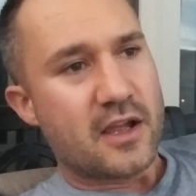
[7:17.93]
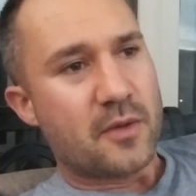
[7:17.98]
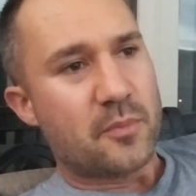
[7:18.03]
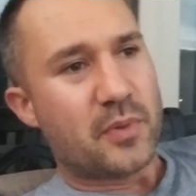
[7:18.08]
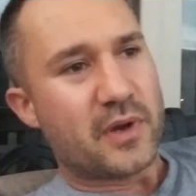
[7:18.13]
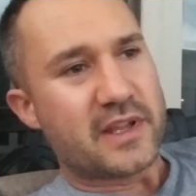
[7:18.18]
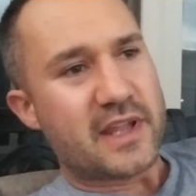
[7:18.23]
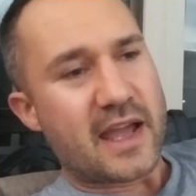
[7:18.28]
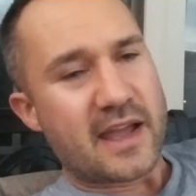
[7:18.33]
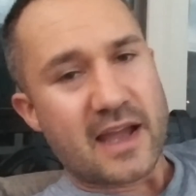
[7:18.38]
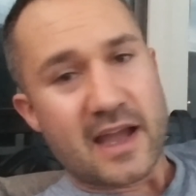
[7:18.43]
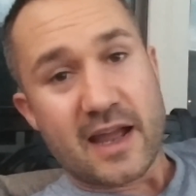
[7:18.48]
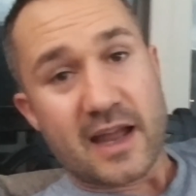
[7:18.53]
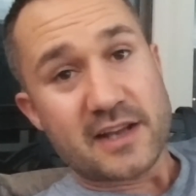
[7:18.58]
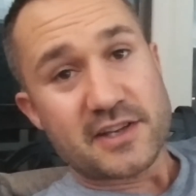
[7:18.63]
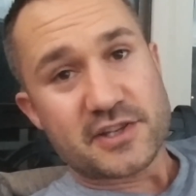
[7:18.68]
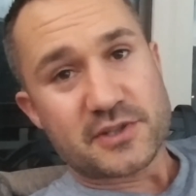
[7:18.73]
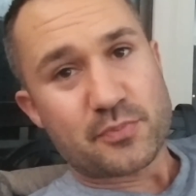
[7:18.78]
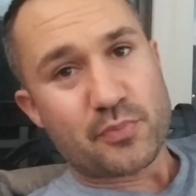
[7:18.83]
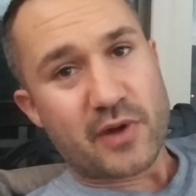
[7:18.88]
But yeah, I,
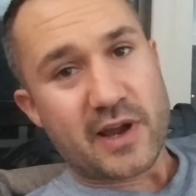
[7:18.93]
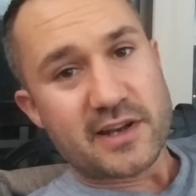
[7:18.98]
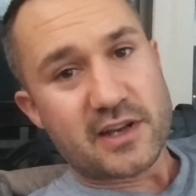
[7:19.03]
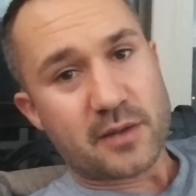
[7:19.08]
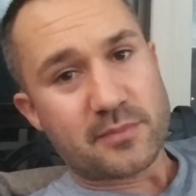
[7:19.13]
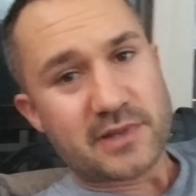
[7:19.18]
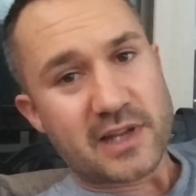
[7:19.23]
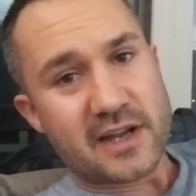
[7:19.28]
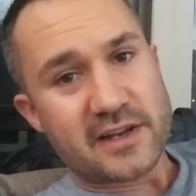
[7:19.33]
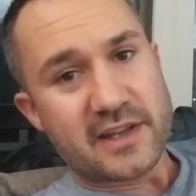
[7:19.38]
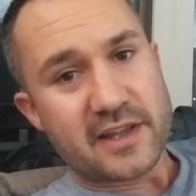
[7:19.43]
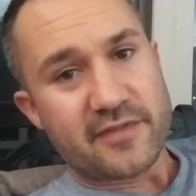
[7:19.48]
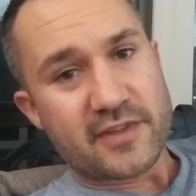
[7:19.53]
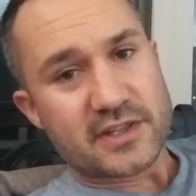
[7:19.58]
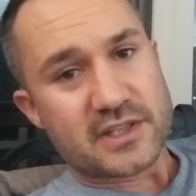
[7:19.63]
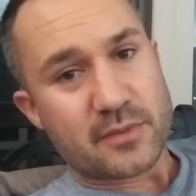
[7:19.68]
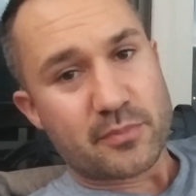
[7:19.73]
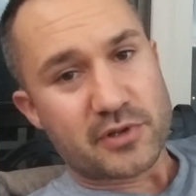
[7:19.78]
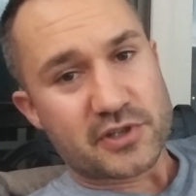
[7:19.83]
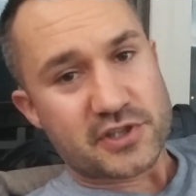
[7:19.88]
I just brain dumped on you.
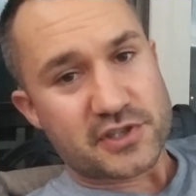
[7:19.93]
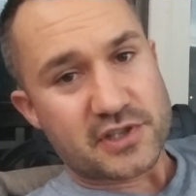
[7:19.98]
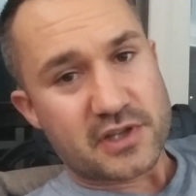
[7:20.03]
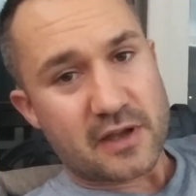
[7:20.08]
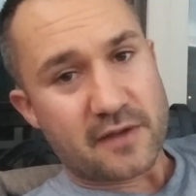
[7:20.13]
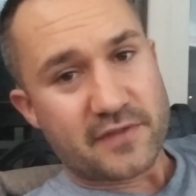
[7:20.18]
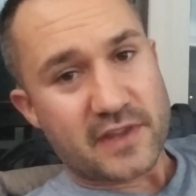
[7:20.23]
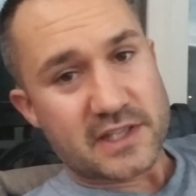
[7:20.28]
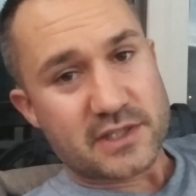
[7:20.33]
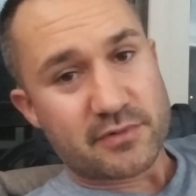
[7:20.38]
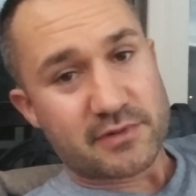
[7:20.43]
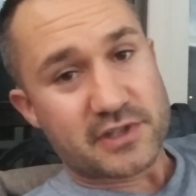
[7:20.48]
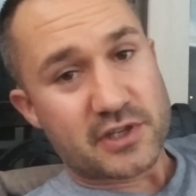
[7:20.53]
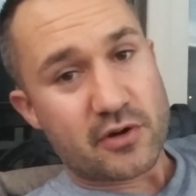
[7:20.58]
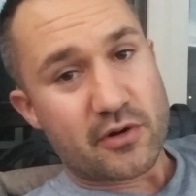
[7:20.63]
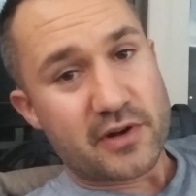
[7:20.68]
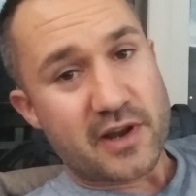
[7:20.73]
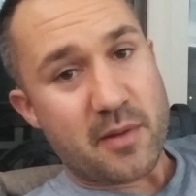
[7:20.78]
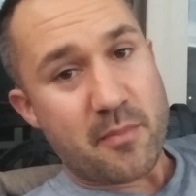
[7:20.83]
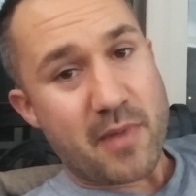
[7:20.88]
There's a bunch of stuff. That's what's
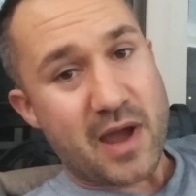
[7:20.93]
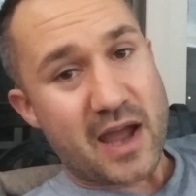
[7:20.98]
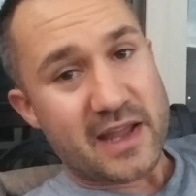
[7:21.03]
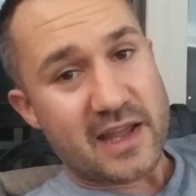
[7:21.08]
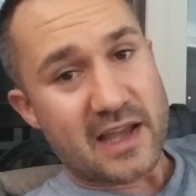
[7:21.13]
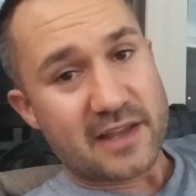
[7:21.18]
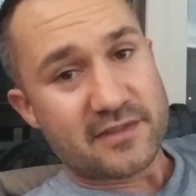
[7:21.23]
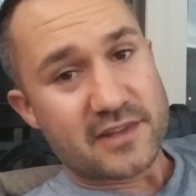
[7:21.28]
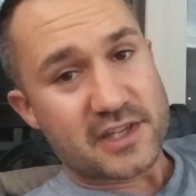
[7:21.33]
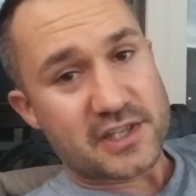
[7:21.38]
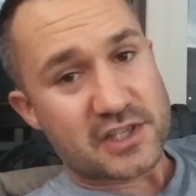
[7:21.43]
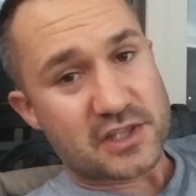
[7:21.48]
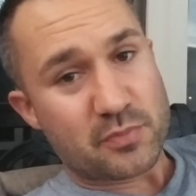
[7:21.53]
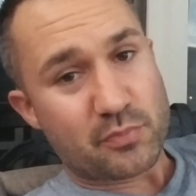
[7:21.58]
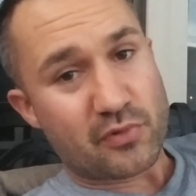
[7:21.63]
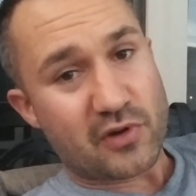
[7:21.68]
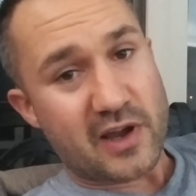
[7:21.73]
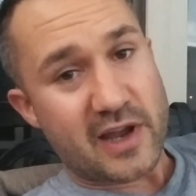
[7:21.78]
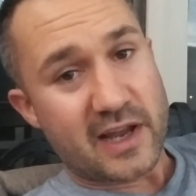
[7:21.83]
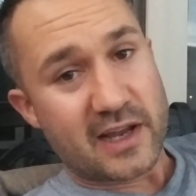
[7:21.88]
going in my head this
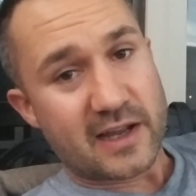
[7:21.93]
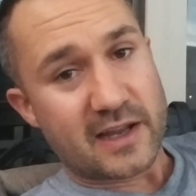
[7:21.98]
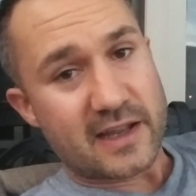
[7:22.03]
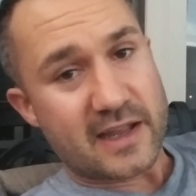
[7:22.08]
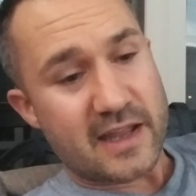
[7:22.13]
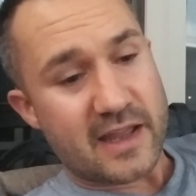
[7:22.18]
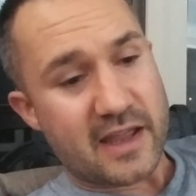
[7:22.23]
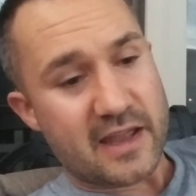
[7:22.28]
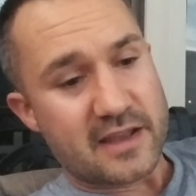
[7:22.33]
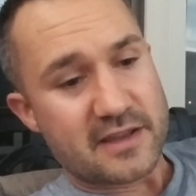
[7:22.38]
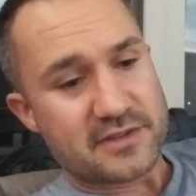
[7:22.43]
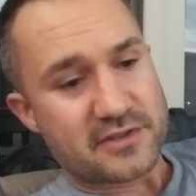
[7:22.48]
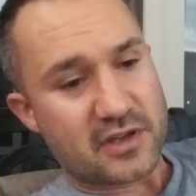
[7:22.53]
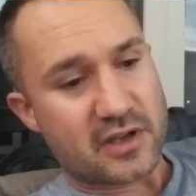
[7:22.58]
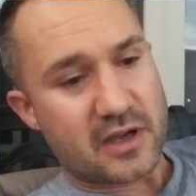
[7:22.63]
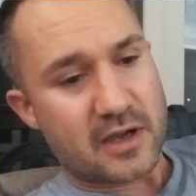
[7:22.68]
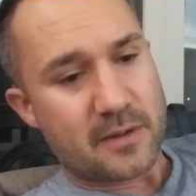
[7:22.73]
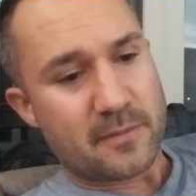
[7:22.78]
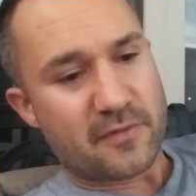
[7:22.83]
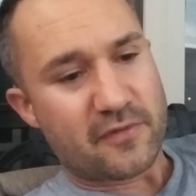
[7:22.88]
spring is
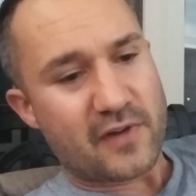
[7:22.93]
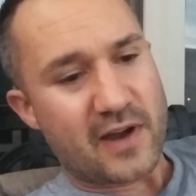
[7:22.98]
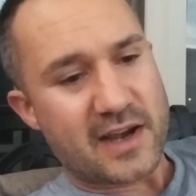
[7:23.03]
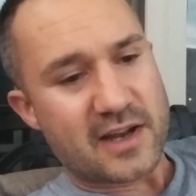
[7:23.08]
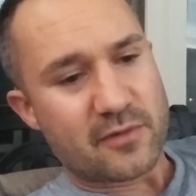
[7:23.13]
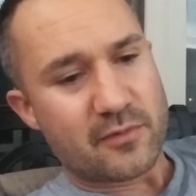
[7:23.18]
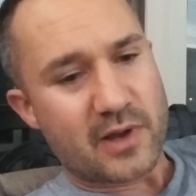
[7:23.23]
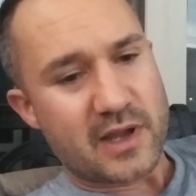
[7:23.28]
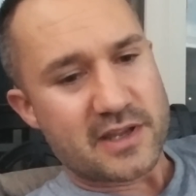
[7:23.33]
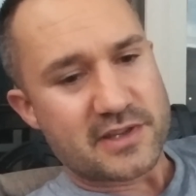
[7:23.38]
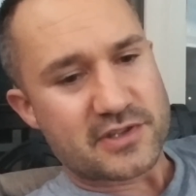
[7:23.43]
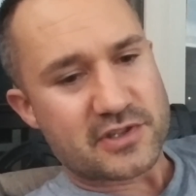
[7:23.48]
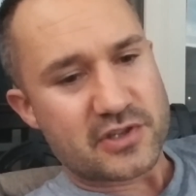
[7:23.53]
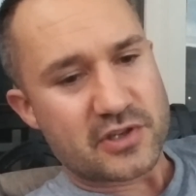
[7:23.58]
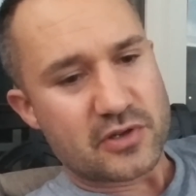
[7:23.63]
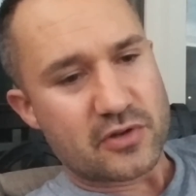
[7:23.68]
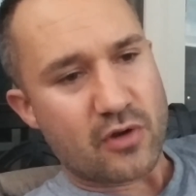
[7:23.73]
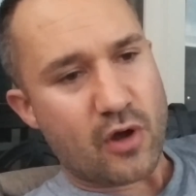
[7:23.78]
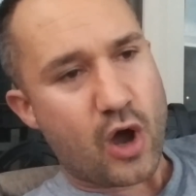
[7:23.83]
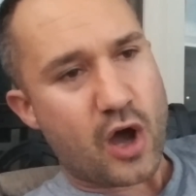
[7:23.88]
um, finding ways
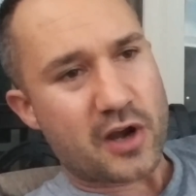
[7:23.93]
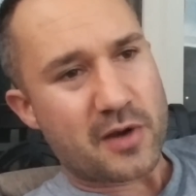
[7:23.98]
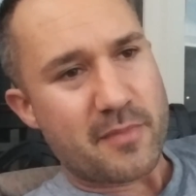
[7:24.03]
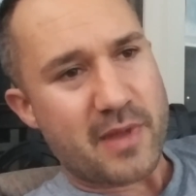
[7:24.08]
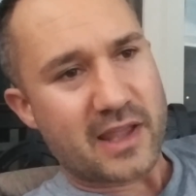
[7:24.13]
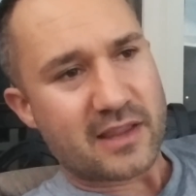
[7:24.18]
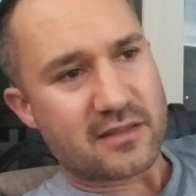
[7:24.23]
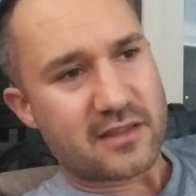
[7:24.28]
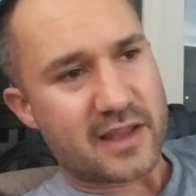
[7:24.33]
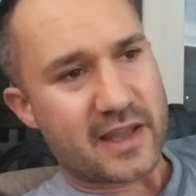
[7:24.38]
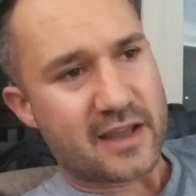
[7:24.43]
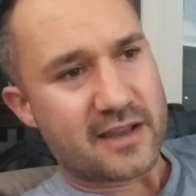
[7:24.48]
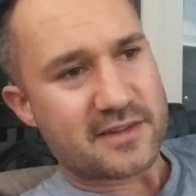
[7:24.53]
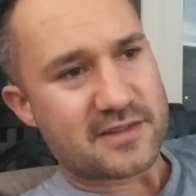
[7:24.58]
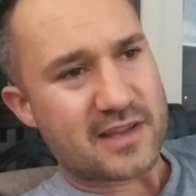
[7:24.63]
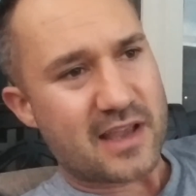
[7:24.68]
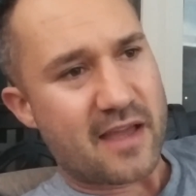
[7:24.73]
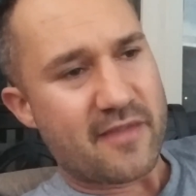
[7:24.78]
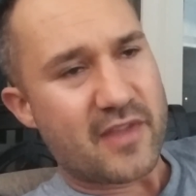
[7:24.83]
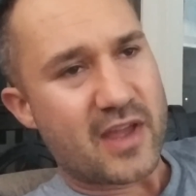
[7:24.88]
to automate
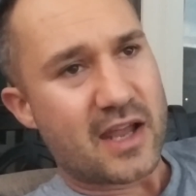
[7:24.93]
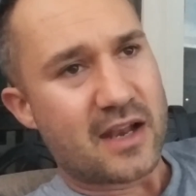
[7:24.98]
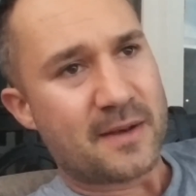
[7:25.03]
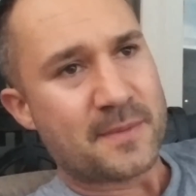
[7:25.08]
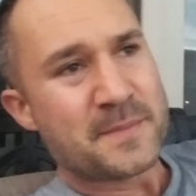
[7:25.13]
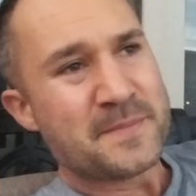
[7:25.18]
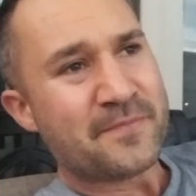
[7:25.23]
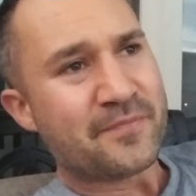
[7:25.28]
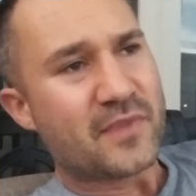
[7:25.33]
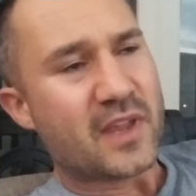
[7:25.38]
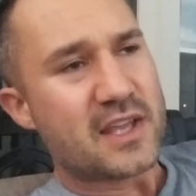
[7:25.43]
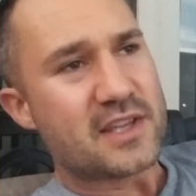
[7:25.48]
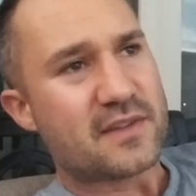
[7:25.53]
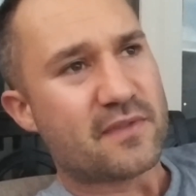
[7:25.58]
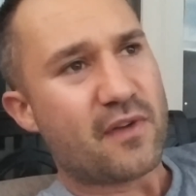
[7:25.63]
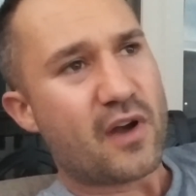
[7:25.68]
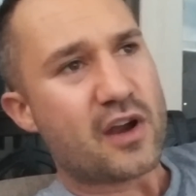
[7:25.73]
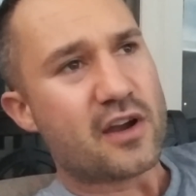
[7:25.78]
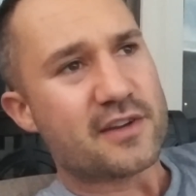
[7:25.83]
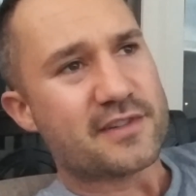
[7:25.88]
things. And then as
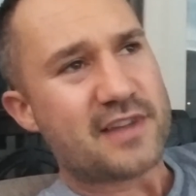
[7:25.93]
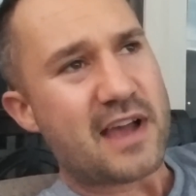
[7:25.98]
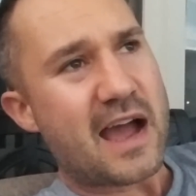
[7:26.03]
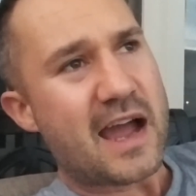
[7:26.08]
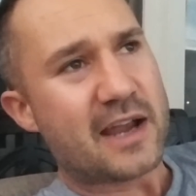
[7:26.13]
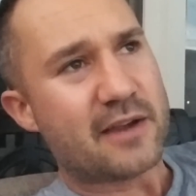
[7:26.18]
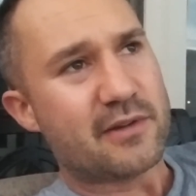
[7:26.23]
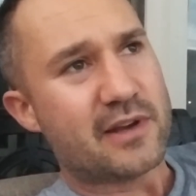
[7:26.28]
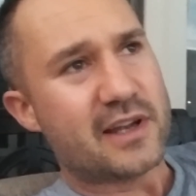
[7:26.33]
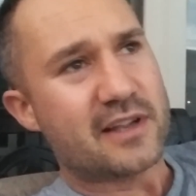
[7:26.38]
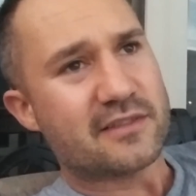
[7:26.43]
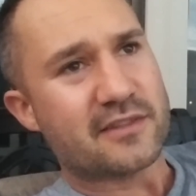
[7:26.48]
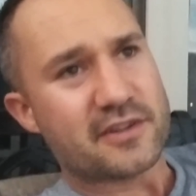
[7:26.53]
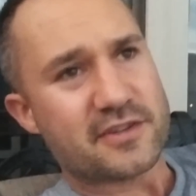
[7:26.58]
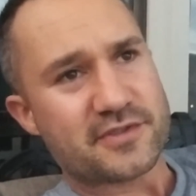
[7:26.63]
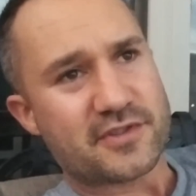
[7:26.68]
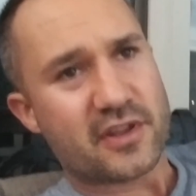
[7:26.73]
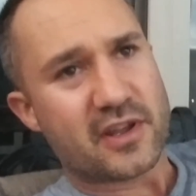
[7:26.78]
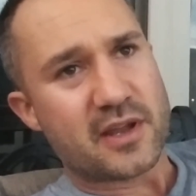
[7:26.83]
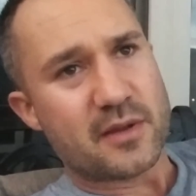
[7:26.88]
far as hiring,
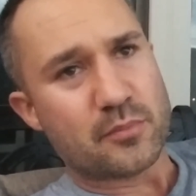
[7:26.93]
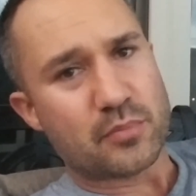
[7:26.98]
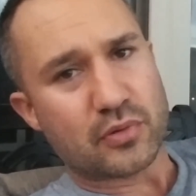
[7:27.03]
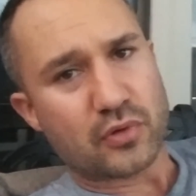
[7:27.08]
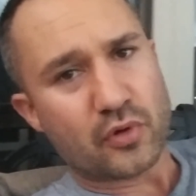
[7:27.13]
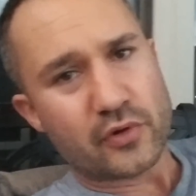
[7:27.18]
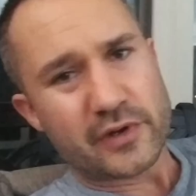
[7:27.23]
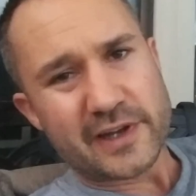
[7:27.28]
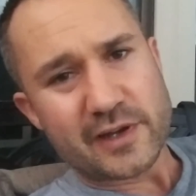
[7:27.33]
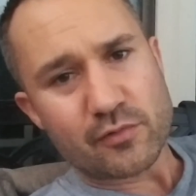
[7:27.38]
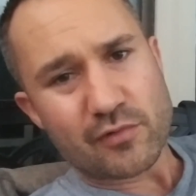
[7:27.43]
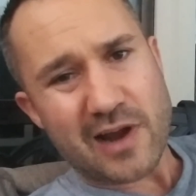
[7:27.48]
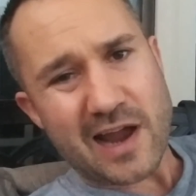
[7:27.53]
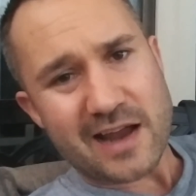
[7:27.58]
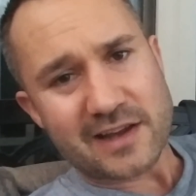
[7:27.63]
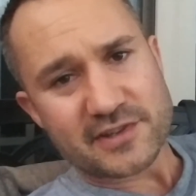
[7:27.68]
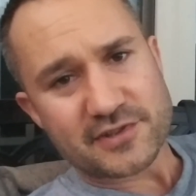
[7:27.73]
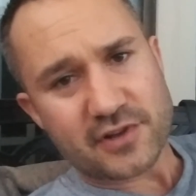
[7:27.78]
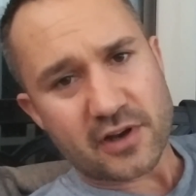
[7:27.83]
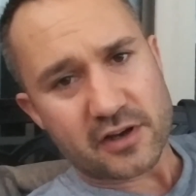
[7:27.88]
there's the Employee
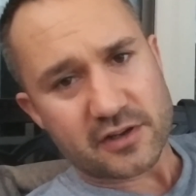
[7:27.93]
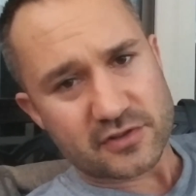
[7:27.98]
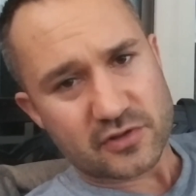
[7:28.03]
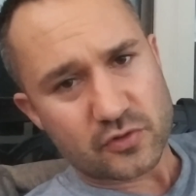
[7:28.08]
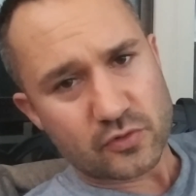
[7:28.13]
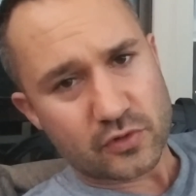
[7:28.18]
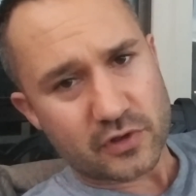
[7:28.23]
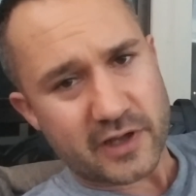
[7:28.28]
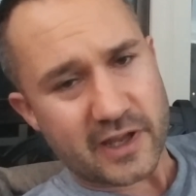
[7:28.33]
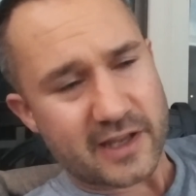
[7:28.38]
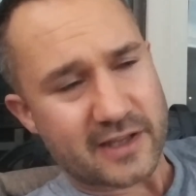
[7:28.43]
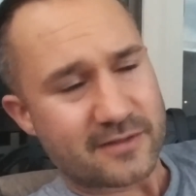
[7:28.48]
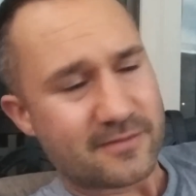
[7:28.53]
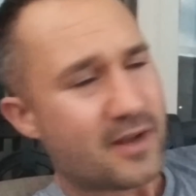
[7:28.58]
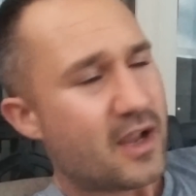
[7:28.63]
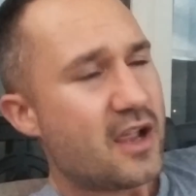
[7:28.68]
Rockstar Toolkit.